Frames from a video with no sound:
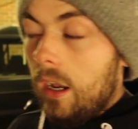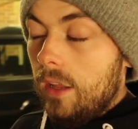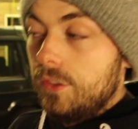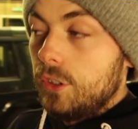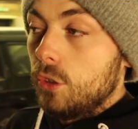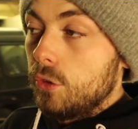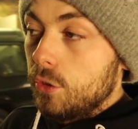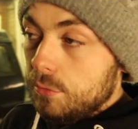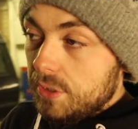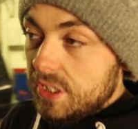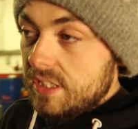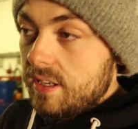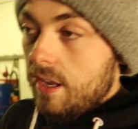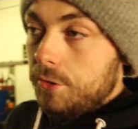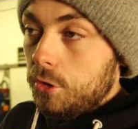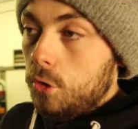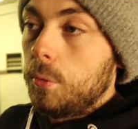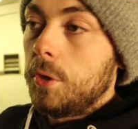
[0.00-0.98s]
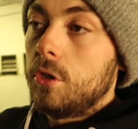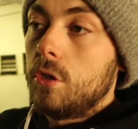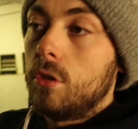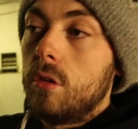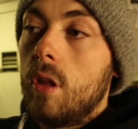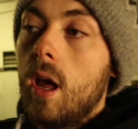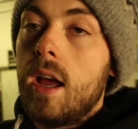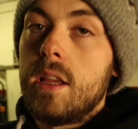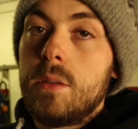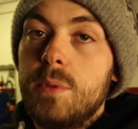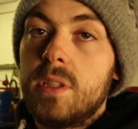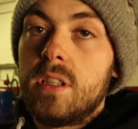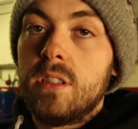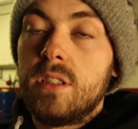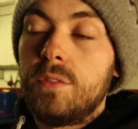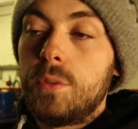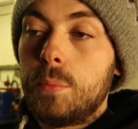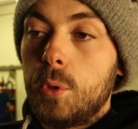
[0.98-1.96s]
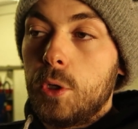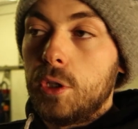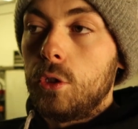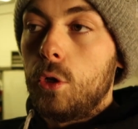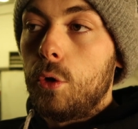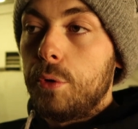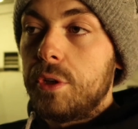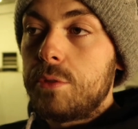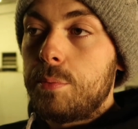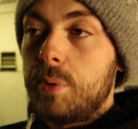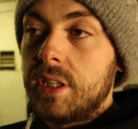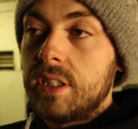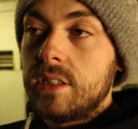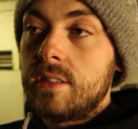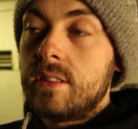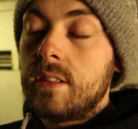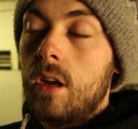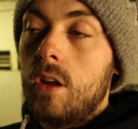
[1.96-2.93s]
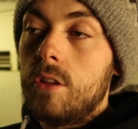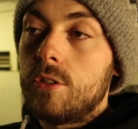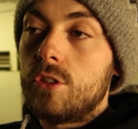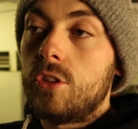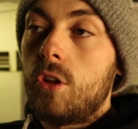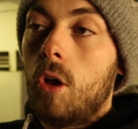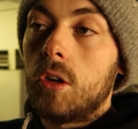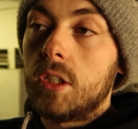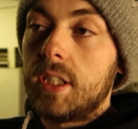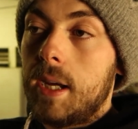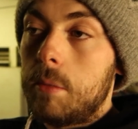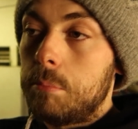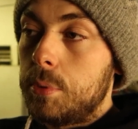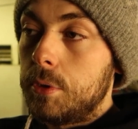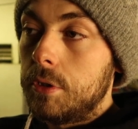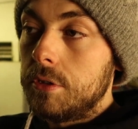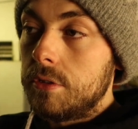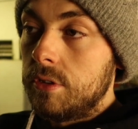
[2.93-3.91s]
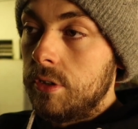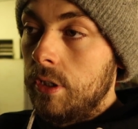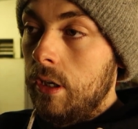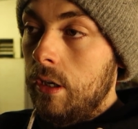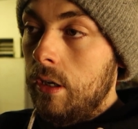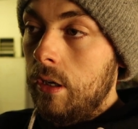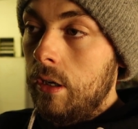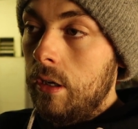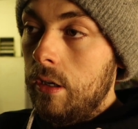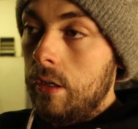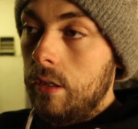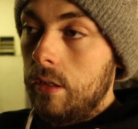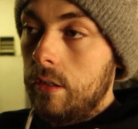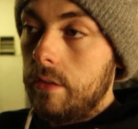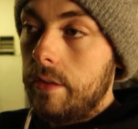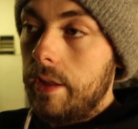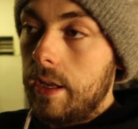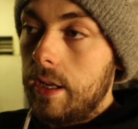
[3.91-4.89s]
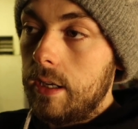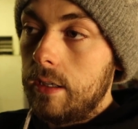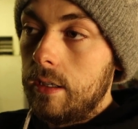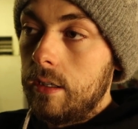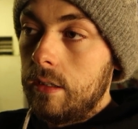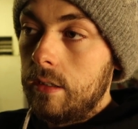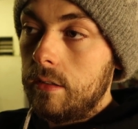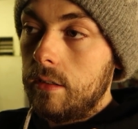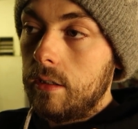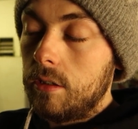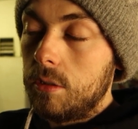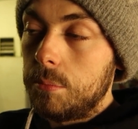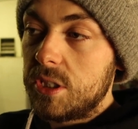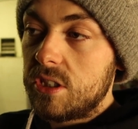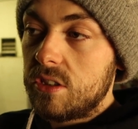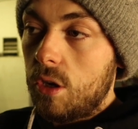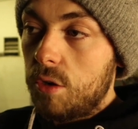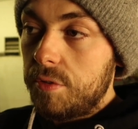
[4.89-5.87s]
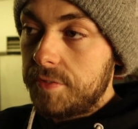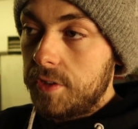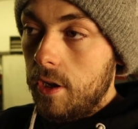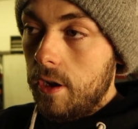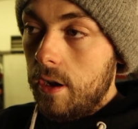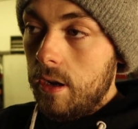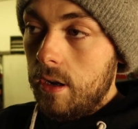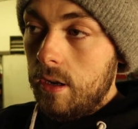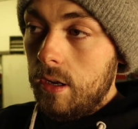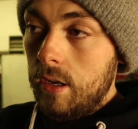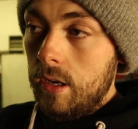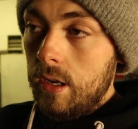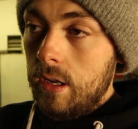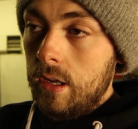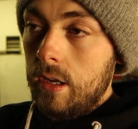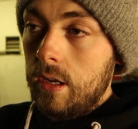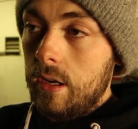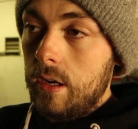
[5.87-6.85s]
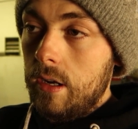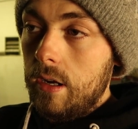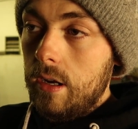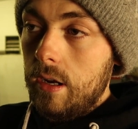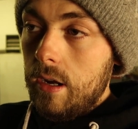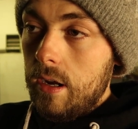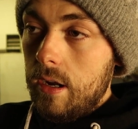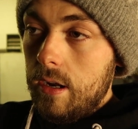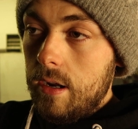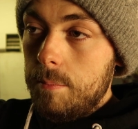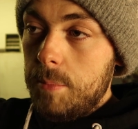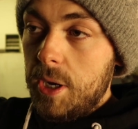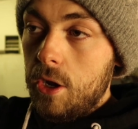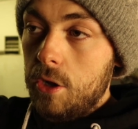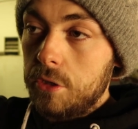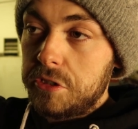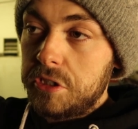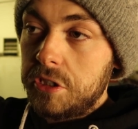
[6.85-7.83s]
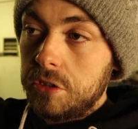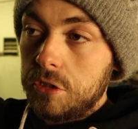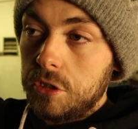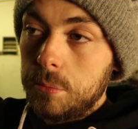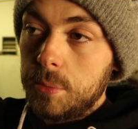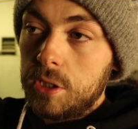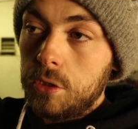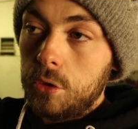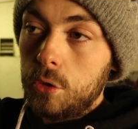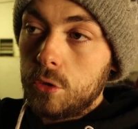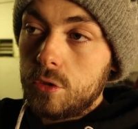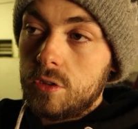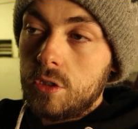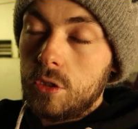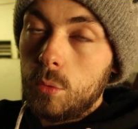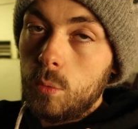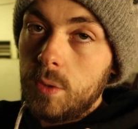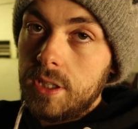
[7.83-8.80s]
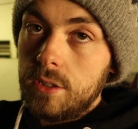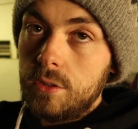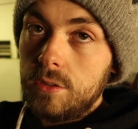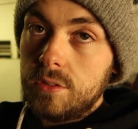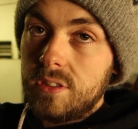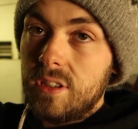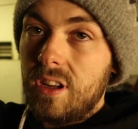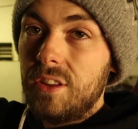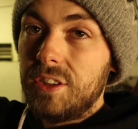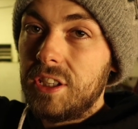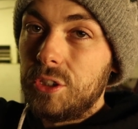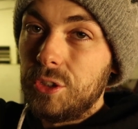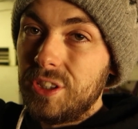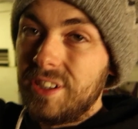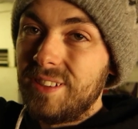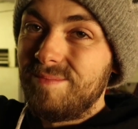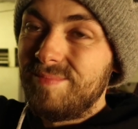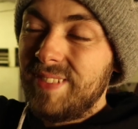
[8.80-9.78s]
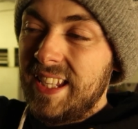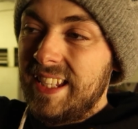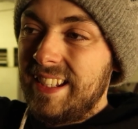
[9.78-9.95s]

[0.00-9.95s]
And the other reason I don't want to do that is because if you're putting lowering springs on stock dampers, then they're going to be softer. My arches are going to be closer to the wheels. Are they going to...